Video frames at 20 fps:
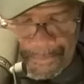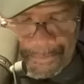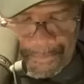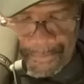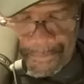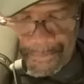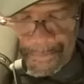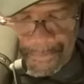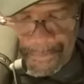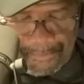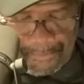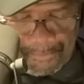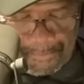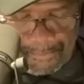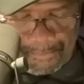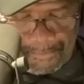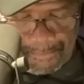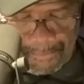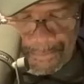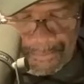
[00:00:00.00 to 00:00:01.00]

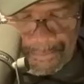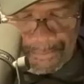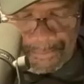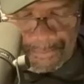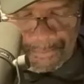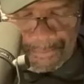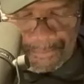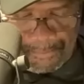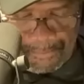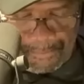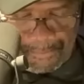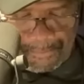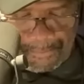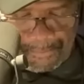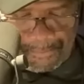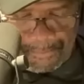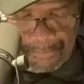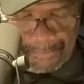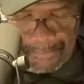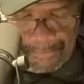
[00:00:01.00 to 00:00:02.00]

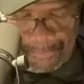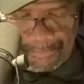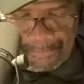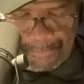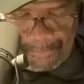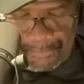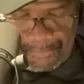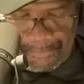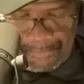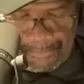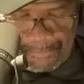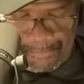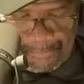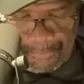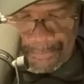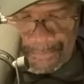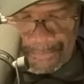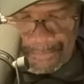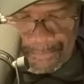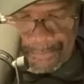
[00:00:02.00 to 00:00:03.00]

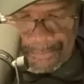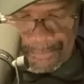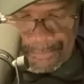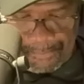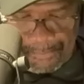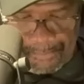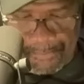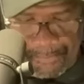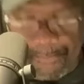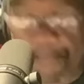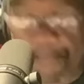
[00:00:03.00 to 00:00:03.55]
No words are spoken by the person on screen.